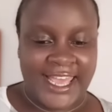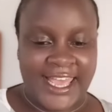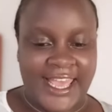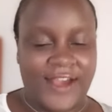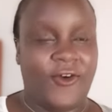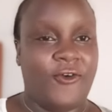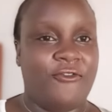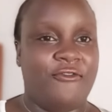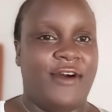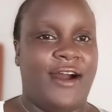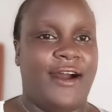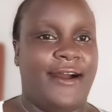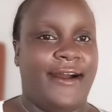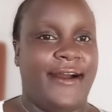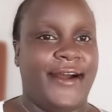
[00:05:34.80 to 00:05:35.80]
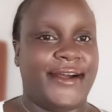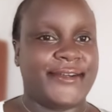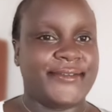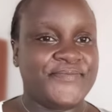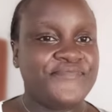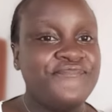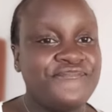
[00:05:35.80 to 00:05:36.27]
over
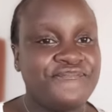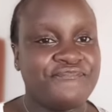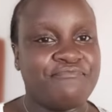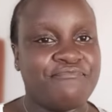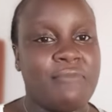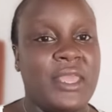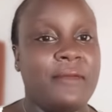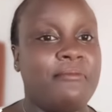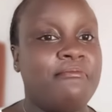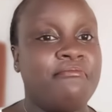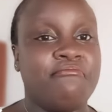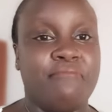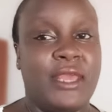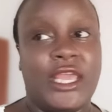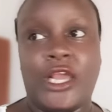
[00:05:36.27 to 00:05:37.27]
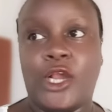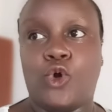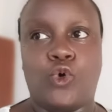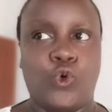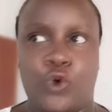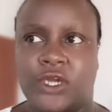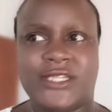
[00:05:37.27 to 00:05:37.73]
me being
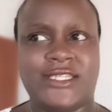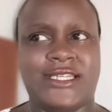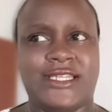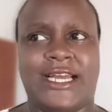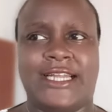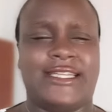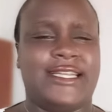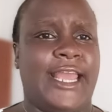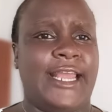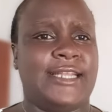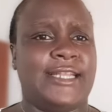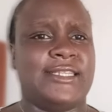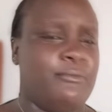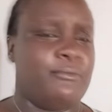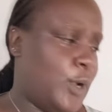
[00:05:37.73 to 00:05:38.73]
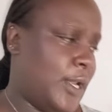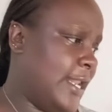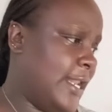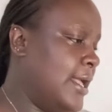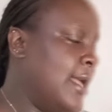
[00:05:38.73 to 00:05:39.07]
cooked at night and boiling.